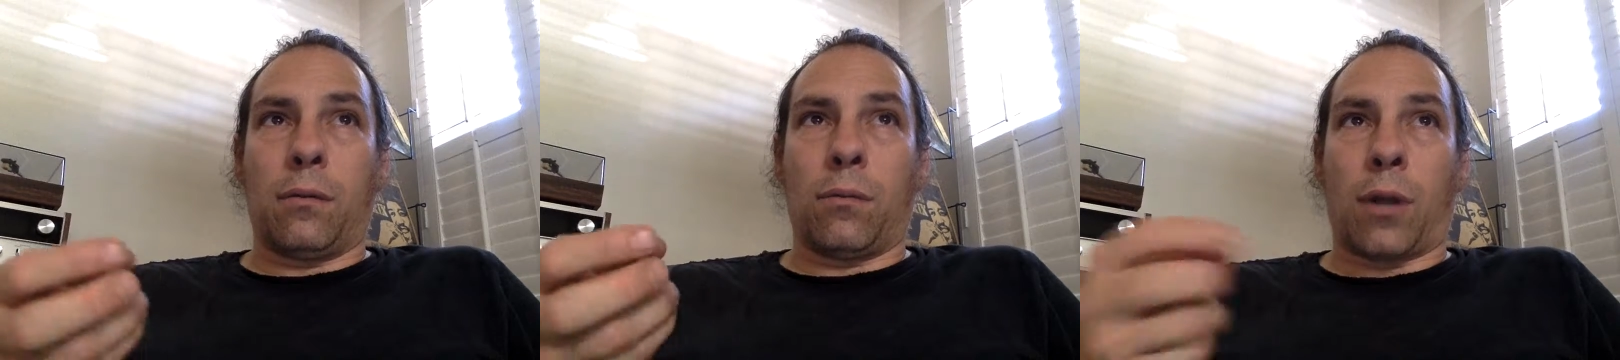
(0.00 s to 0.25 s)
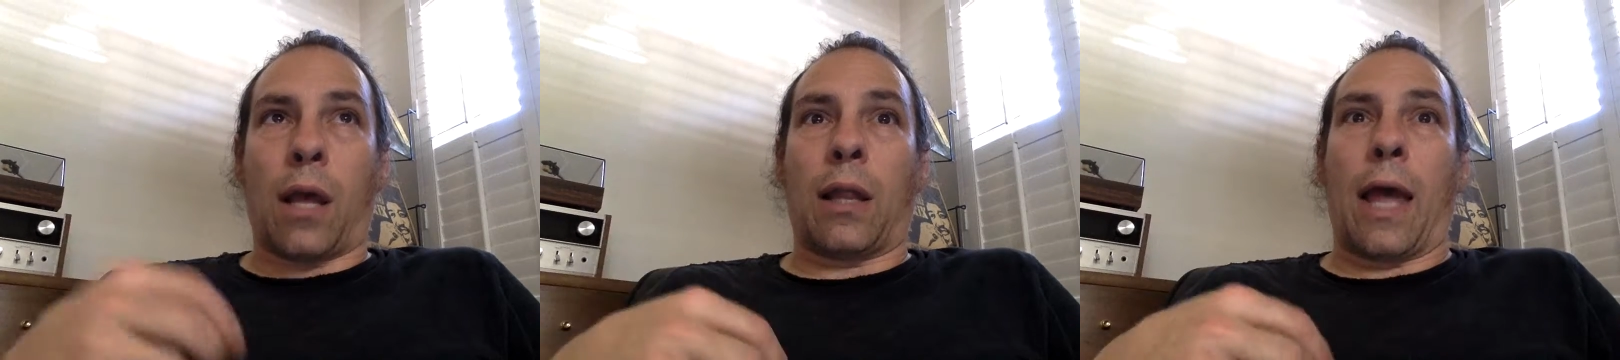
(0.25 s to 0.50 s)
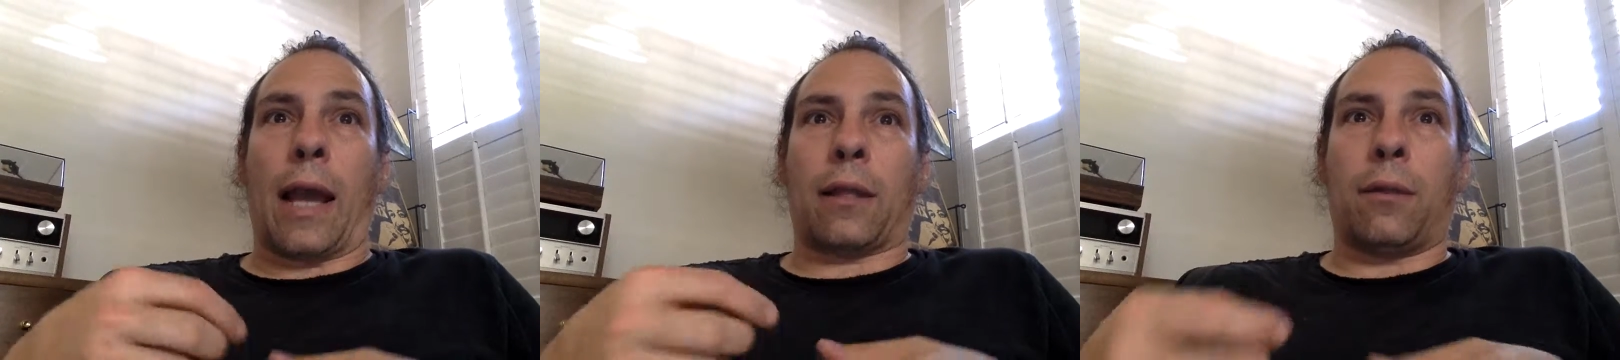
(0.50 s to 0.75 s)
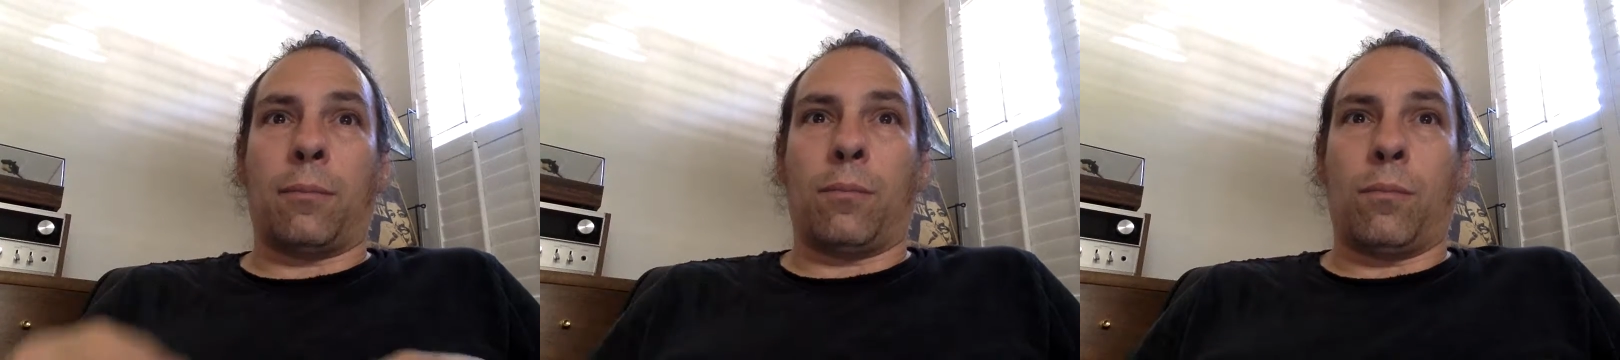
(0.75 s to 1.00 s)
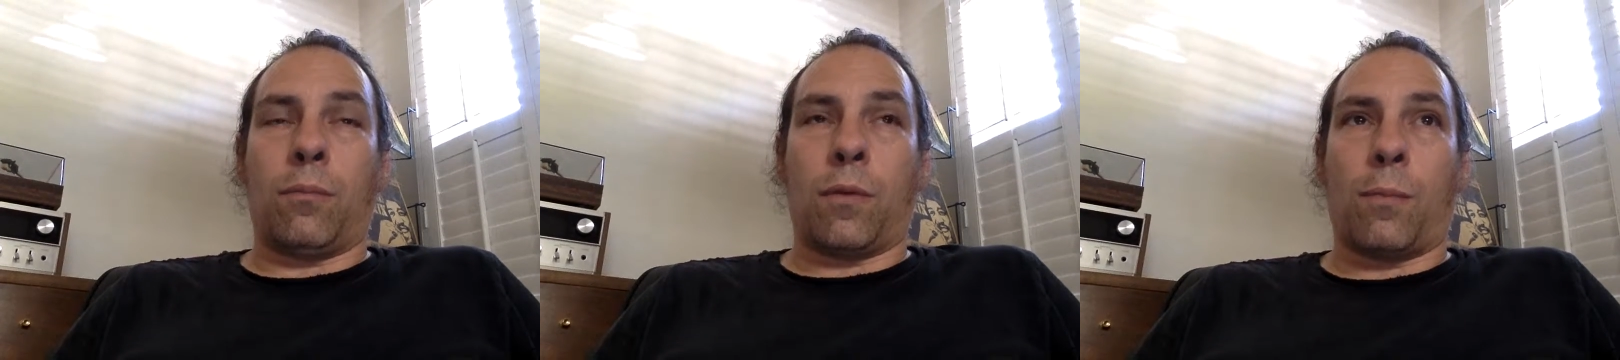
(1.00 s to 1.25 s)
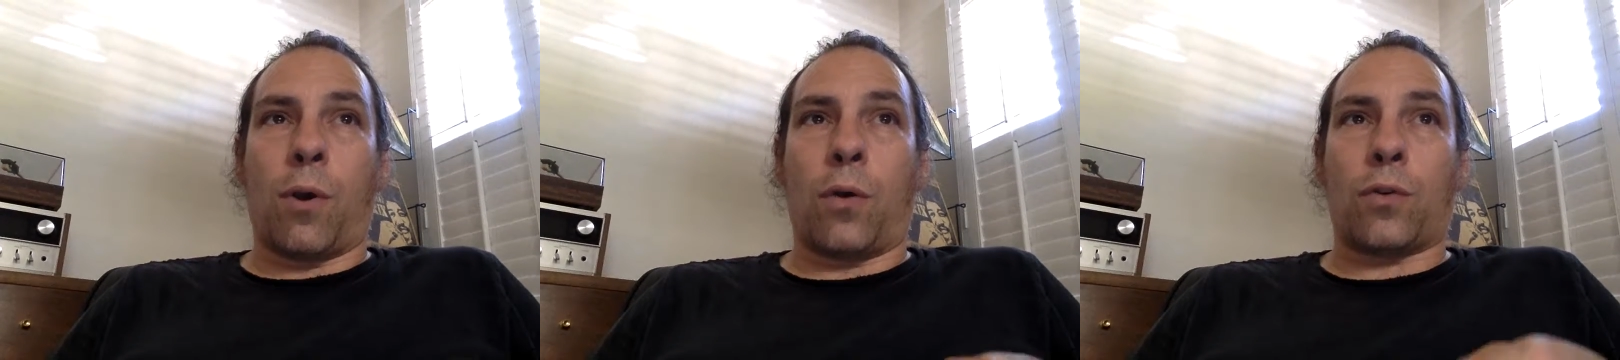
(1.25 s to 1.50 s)
what I lacked
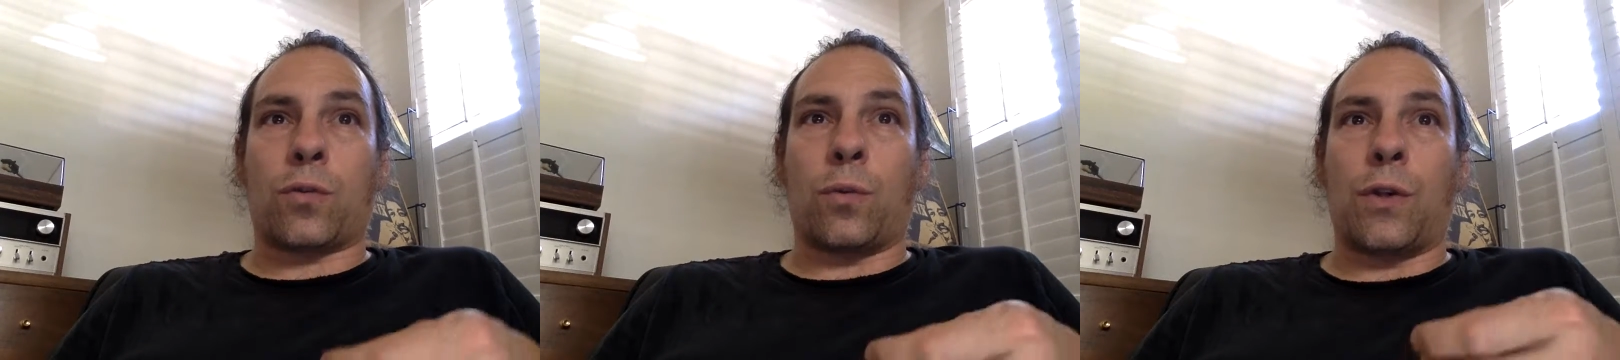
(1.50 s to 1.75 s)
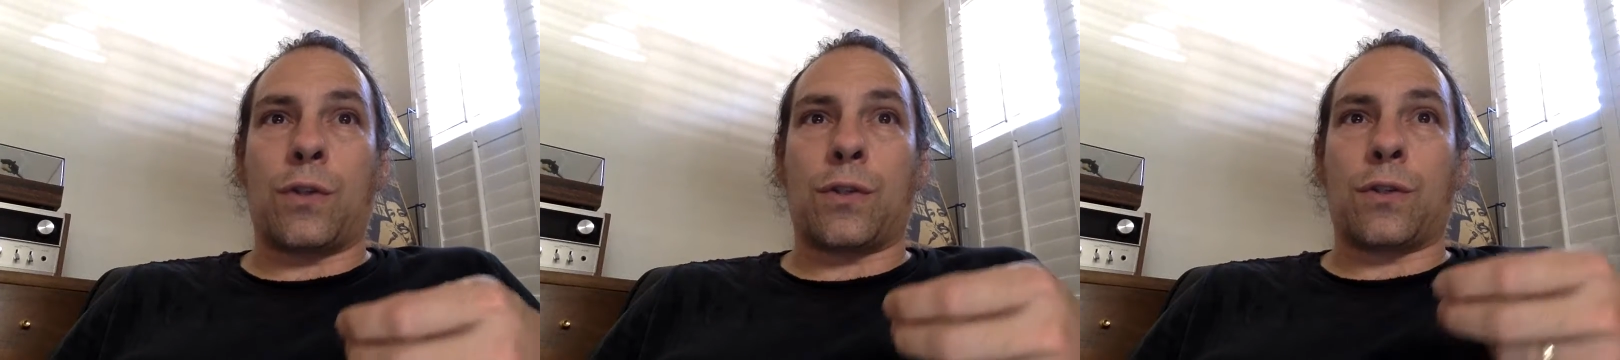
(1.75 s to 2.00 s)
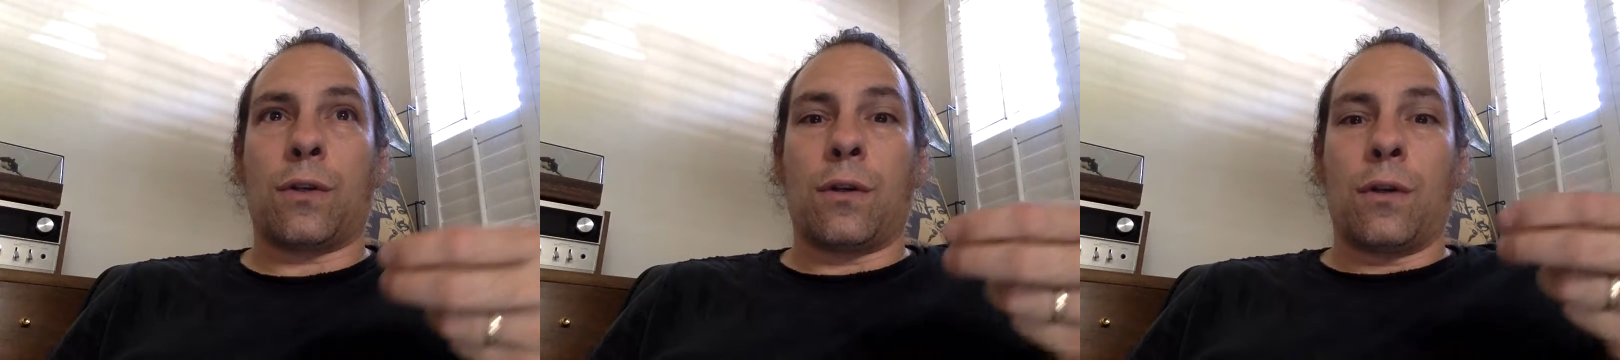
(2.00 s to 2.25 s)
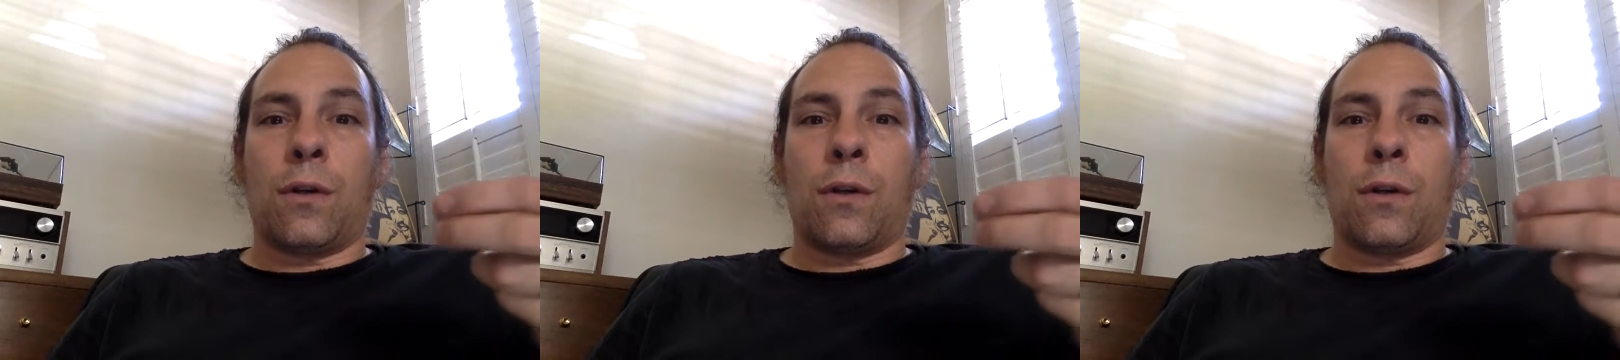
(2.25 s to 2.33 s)
the most was